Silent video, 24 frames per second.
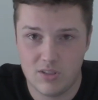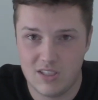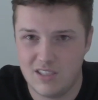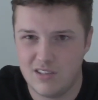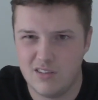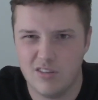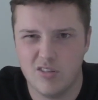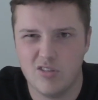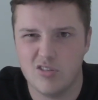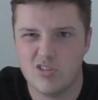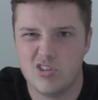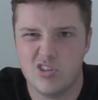It
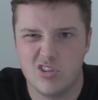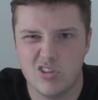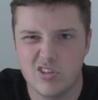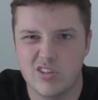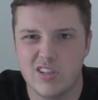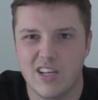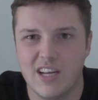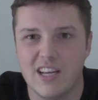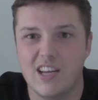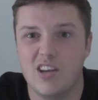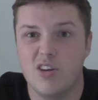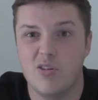looks just
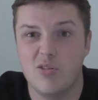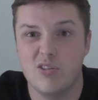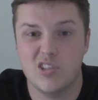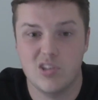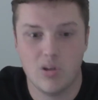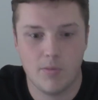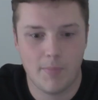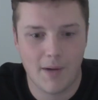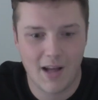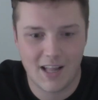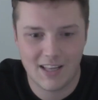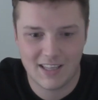like a
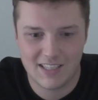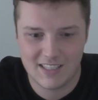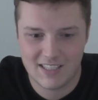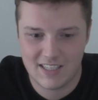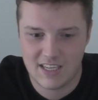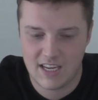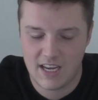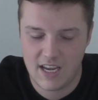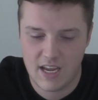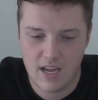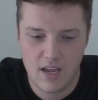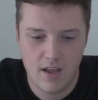Crystal Palace
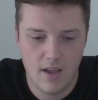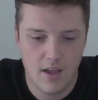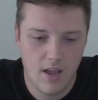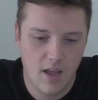kit.